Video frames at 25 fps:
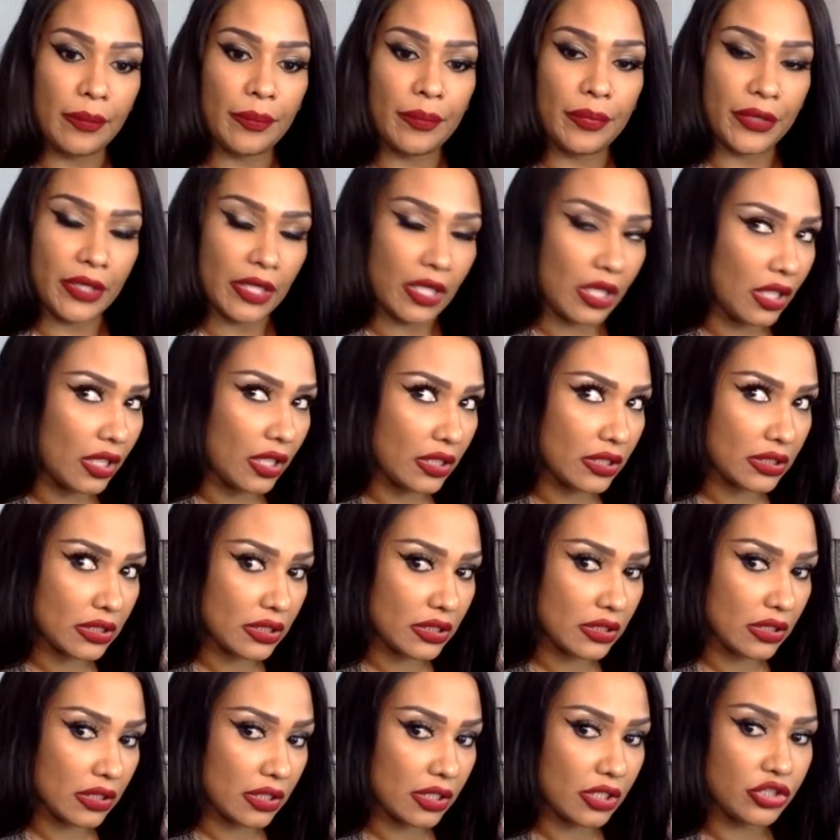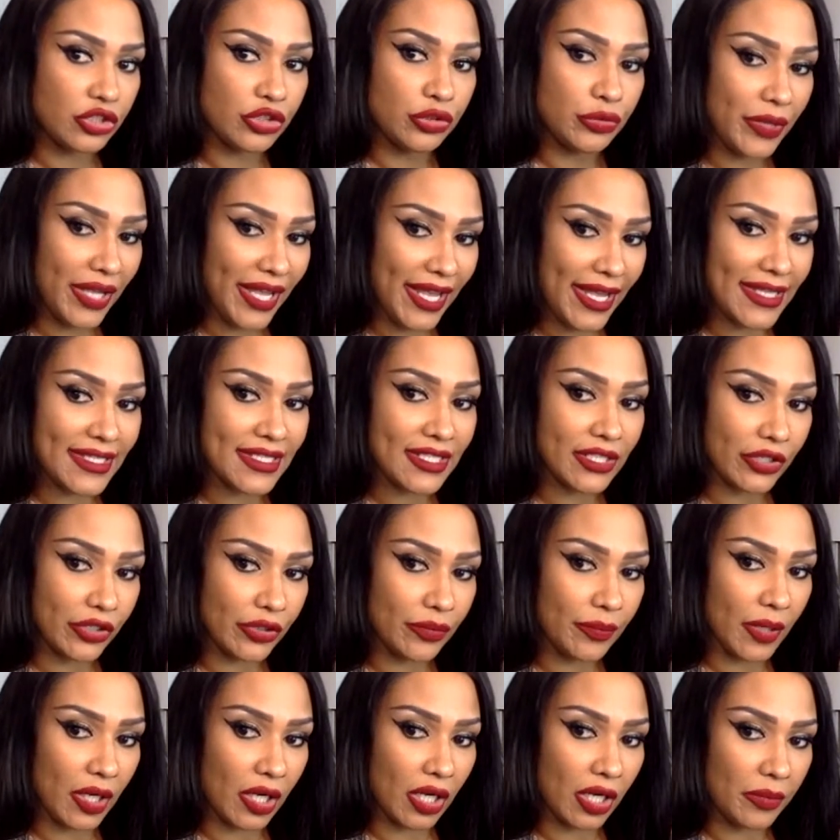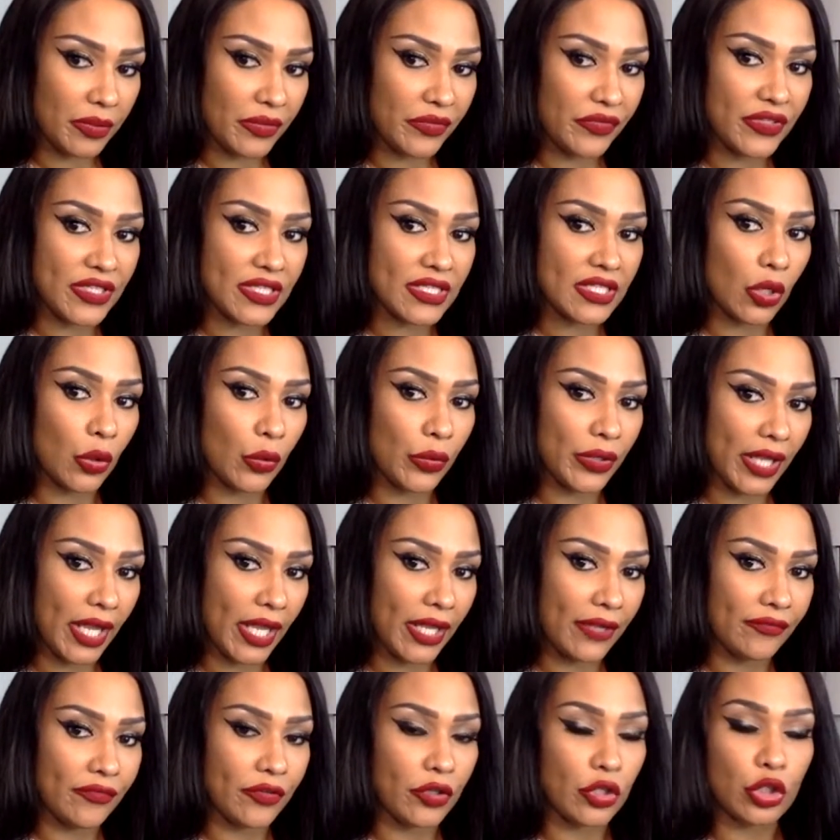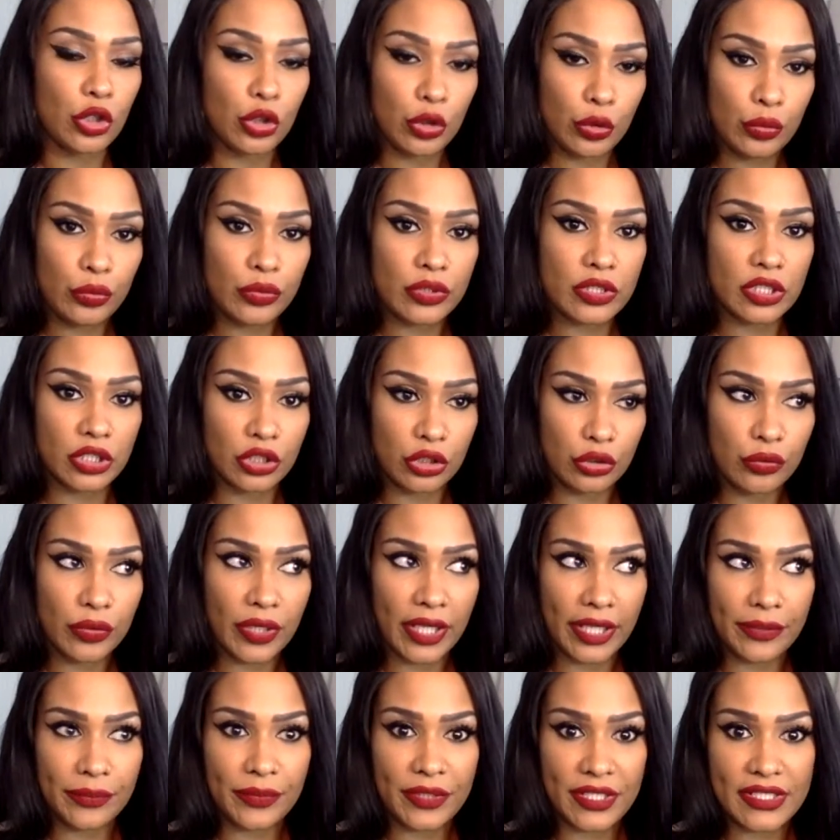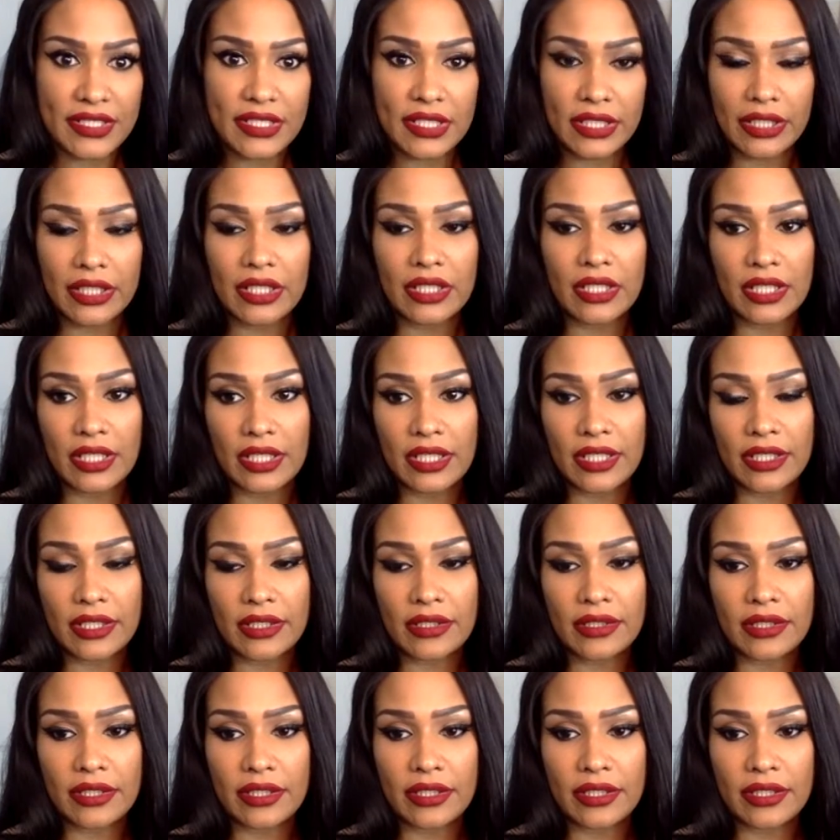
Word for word: But could you ask your mom if it's okay for you to do A, B, C, and D?